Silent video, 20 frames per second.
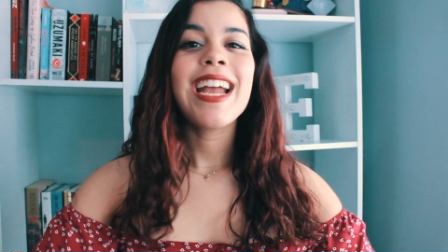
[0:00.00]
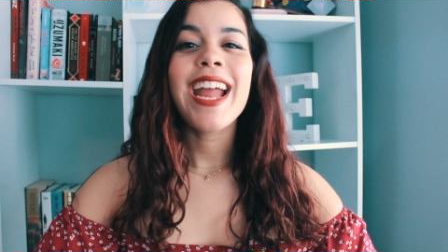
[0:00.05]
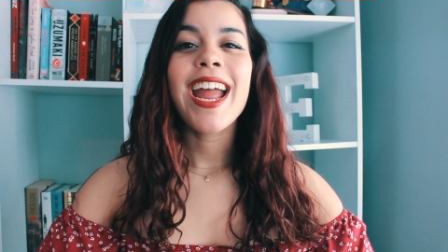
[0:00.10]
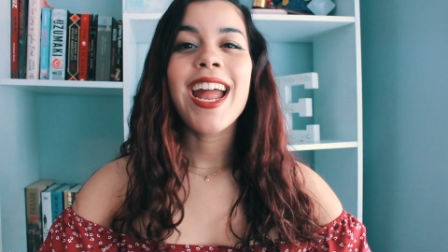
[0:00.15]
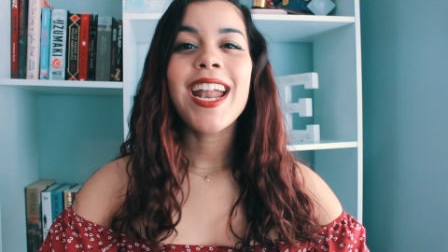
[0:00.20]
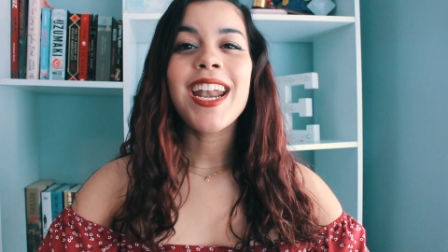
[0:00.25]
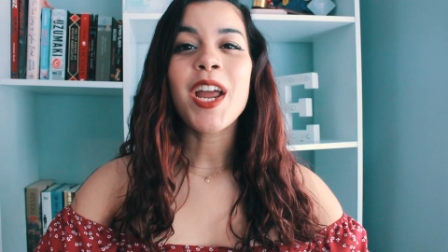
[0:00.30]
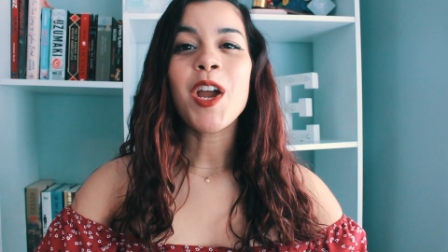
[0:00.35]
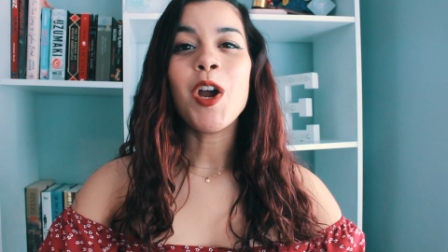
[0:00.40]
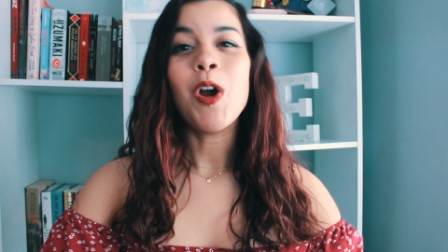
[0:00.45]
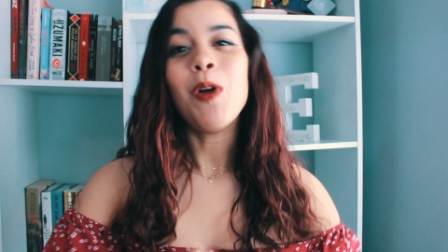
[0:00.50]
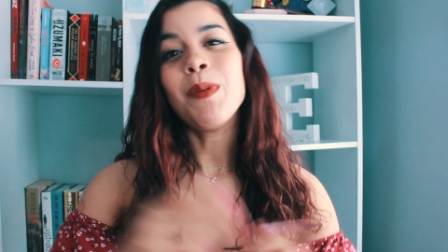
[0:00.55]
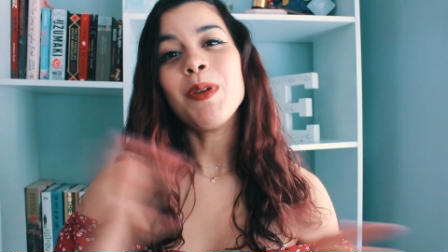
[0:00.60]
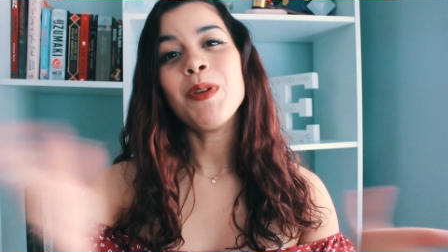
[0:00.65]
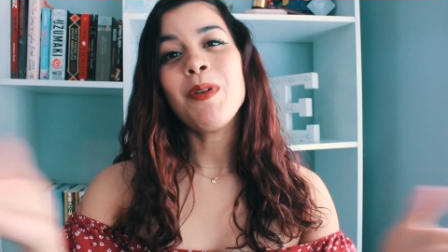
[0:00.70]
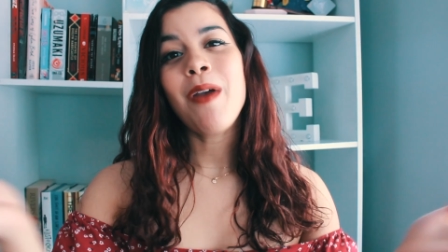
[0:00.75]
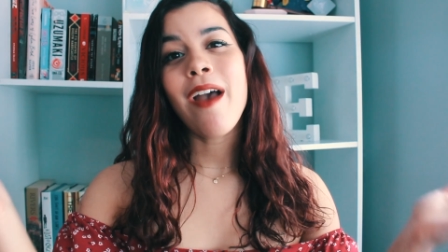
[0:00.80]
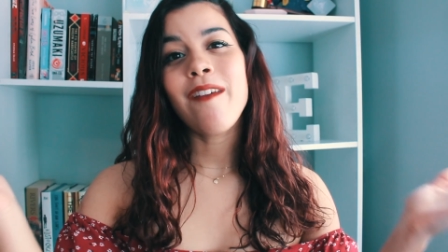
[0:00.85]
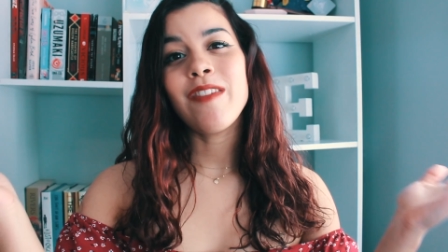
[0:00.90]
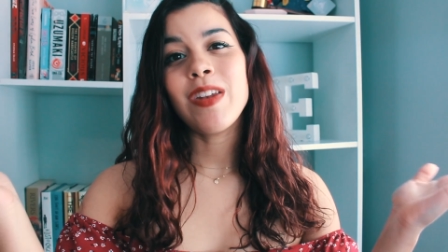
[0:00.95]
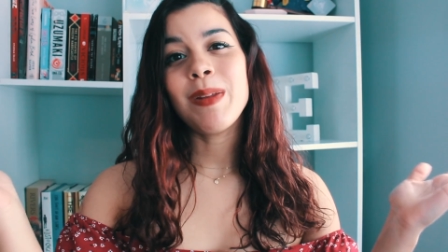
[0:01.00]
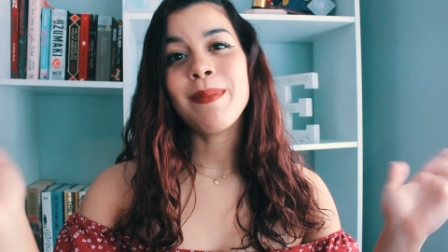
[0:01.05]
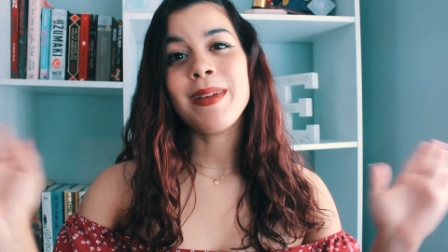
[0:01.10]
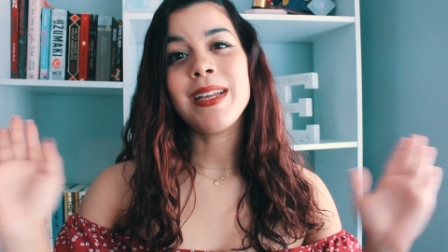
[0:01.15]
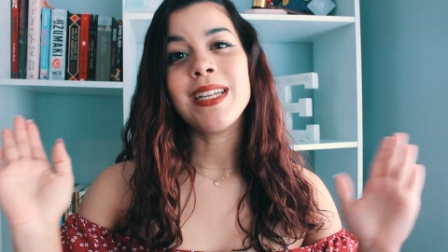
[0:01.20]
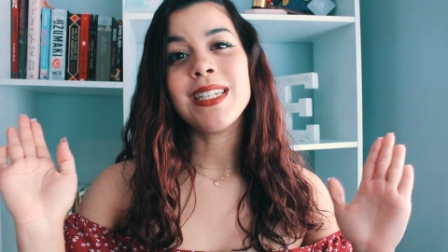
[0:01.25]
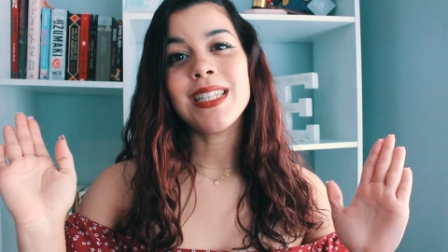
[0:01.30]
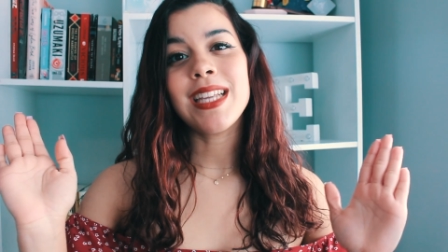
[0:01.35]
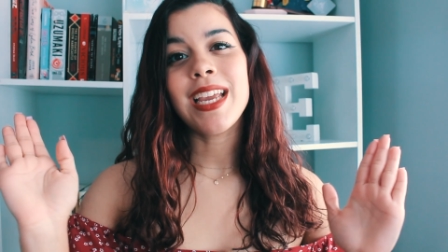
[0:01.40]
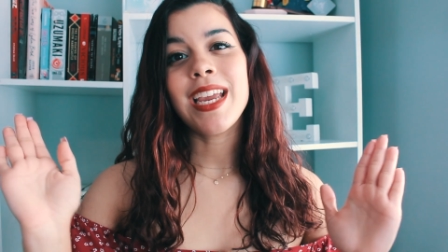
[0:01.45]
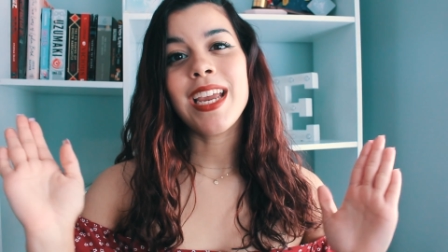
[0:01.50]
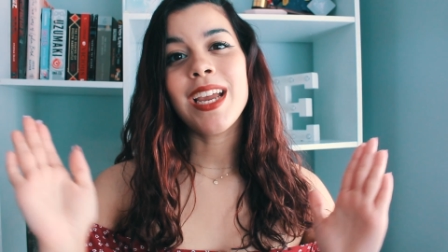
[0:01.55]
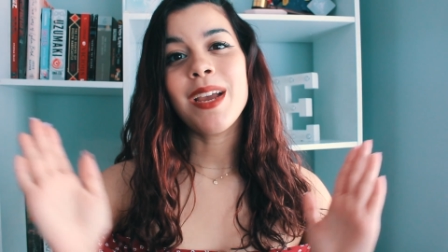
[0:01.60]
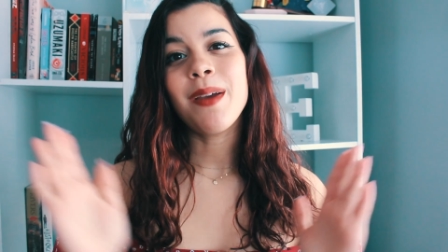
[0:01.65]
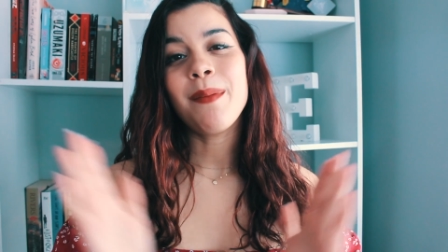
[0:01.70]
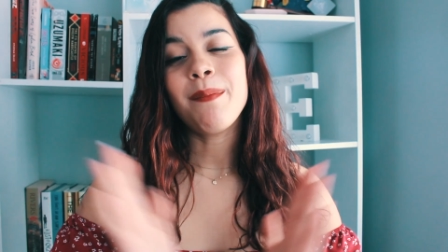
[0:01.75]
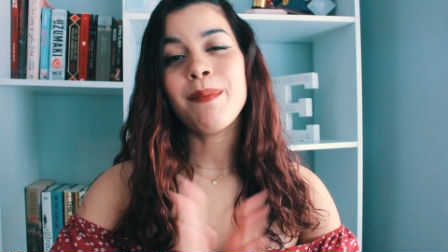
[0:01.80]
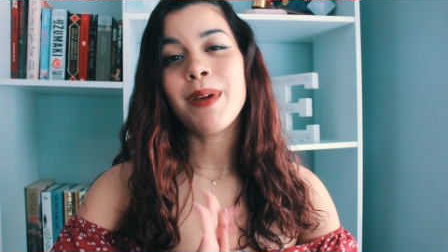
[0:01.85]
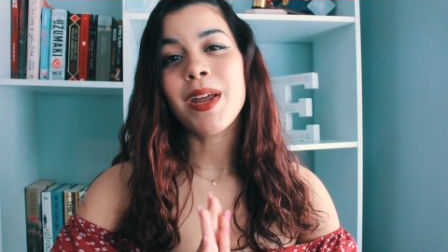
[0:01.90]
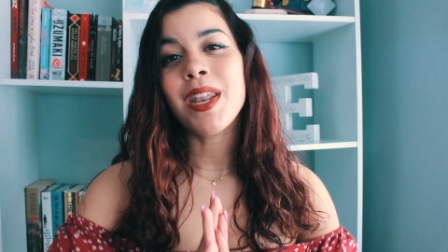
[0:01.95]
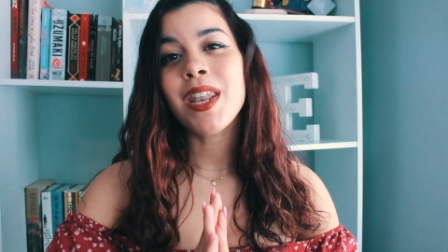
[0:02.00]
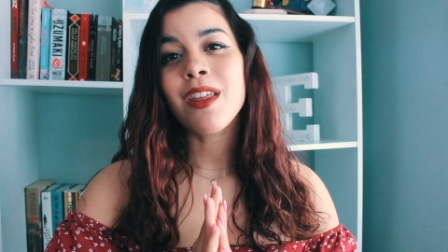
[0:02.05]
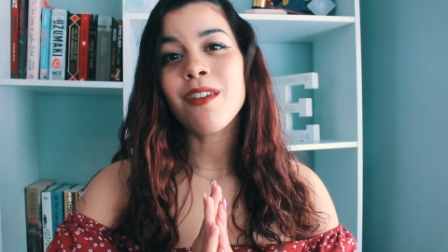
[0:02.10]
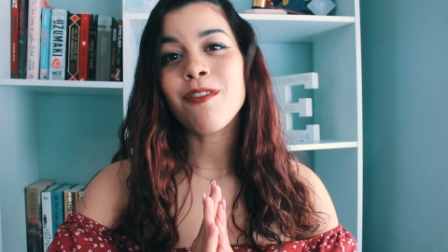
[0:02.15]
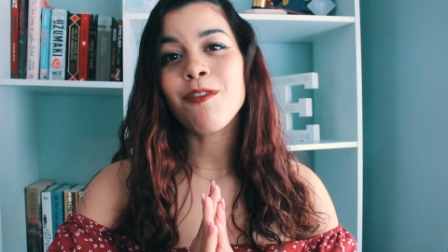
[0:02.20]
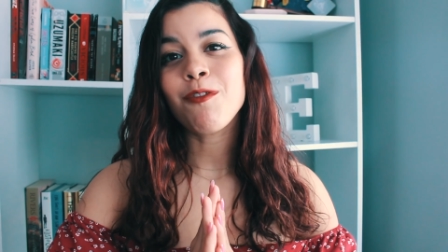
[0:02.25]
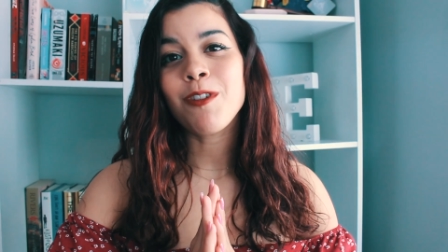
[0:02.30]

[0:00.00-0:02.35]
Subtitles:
Again, I hope you have an amazing month of